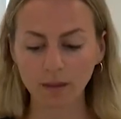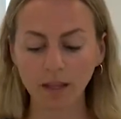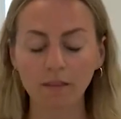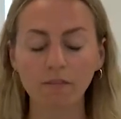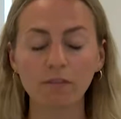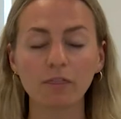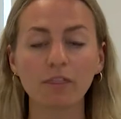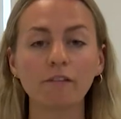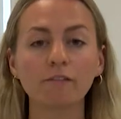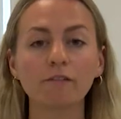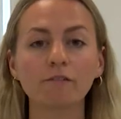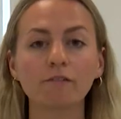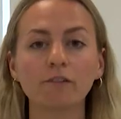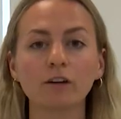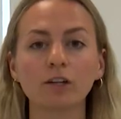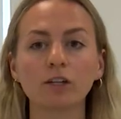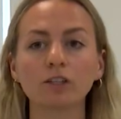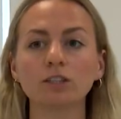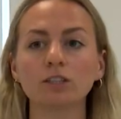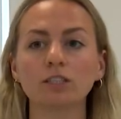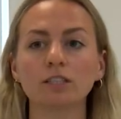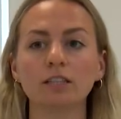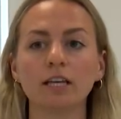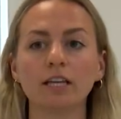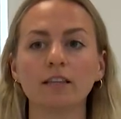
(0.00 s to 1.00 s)
the
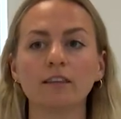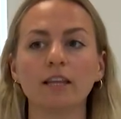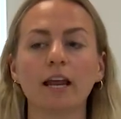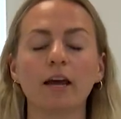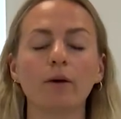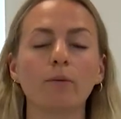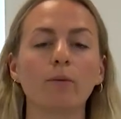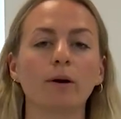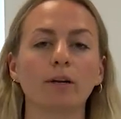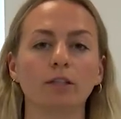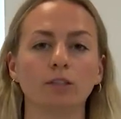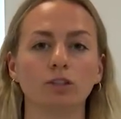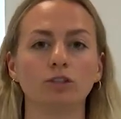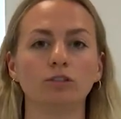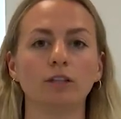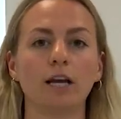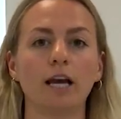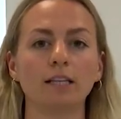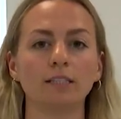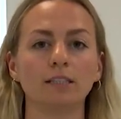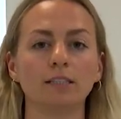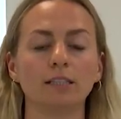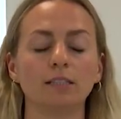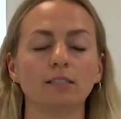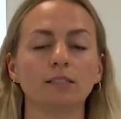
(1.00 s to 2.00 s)
first thing that I want to
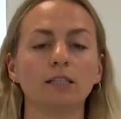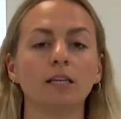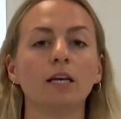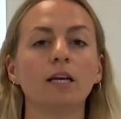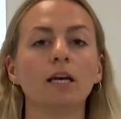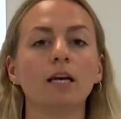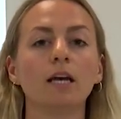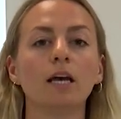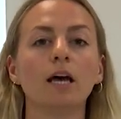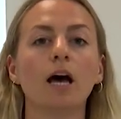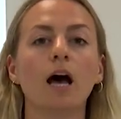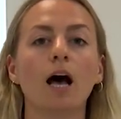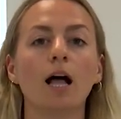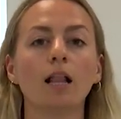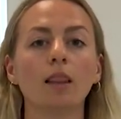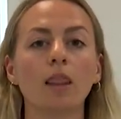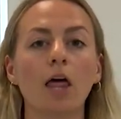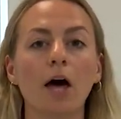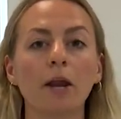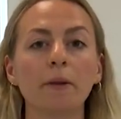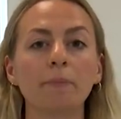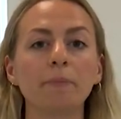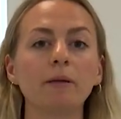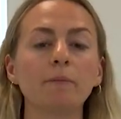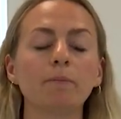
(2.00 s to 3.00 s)
stress is a
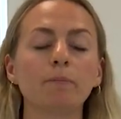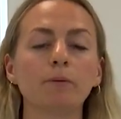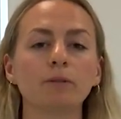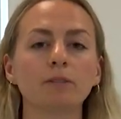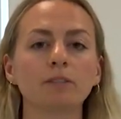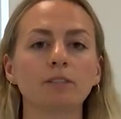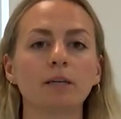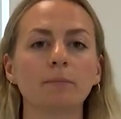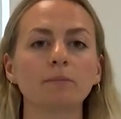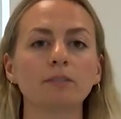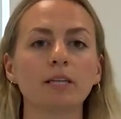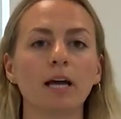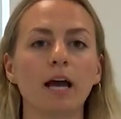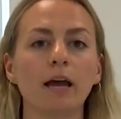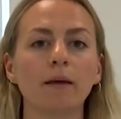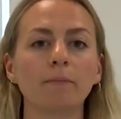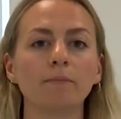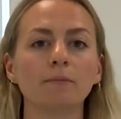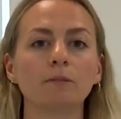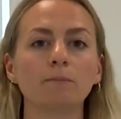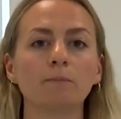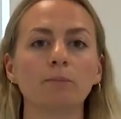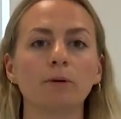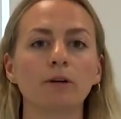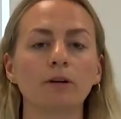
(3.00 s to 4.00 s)
lot of people
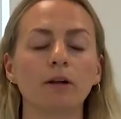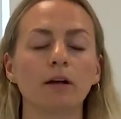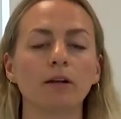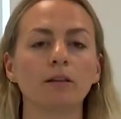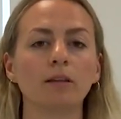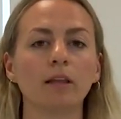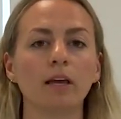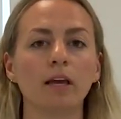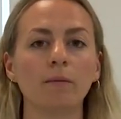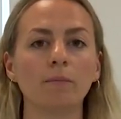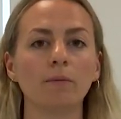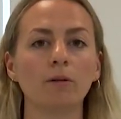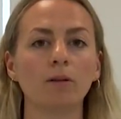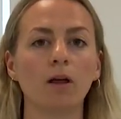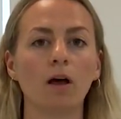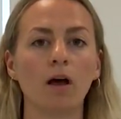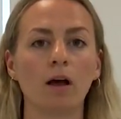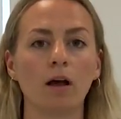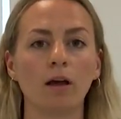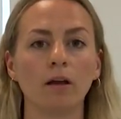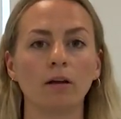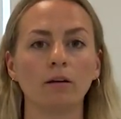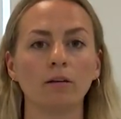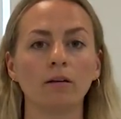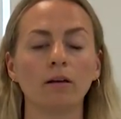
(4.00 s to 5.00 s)
sometimes put a label
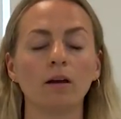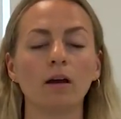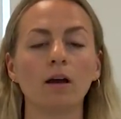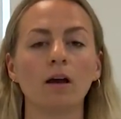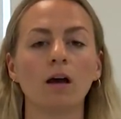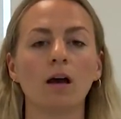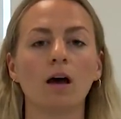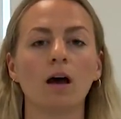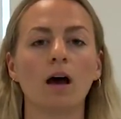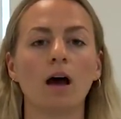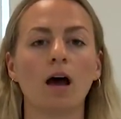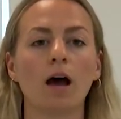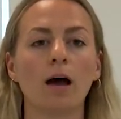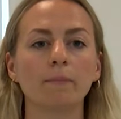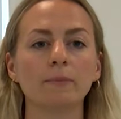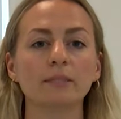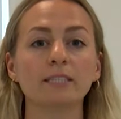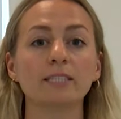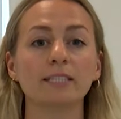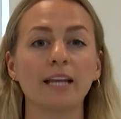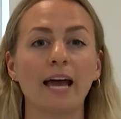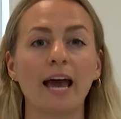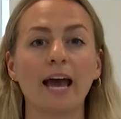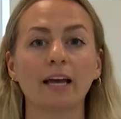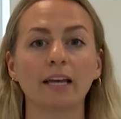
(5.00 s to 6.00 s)
on
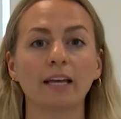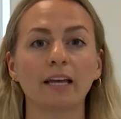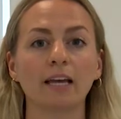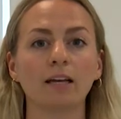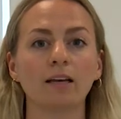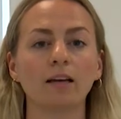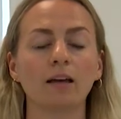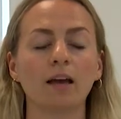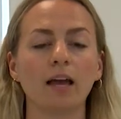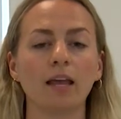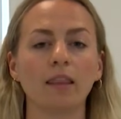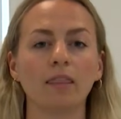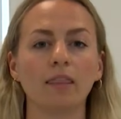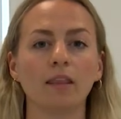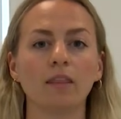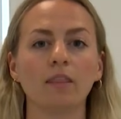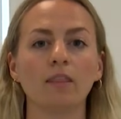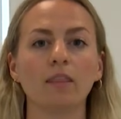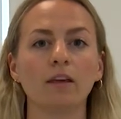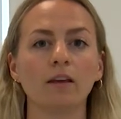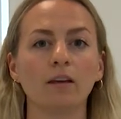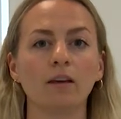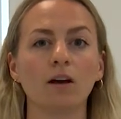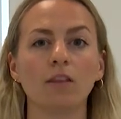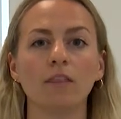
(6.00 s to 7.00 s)
snacking, and
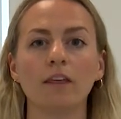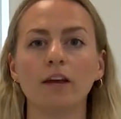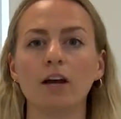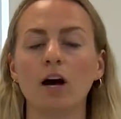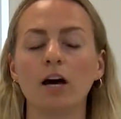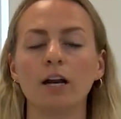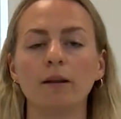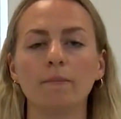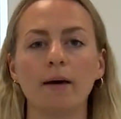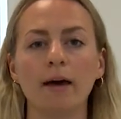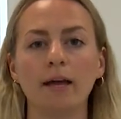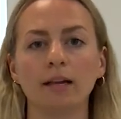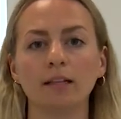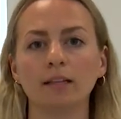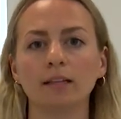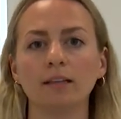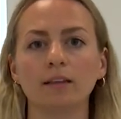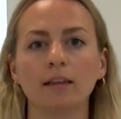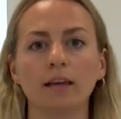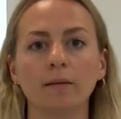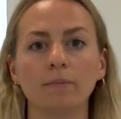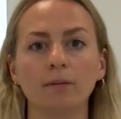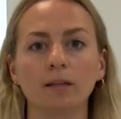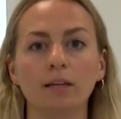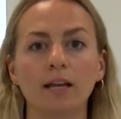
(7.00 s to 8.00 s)
they automatically
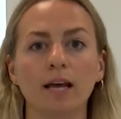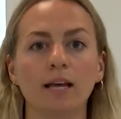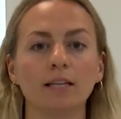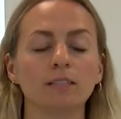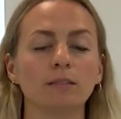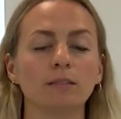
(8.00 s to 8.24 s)
label it as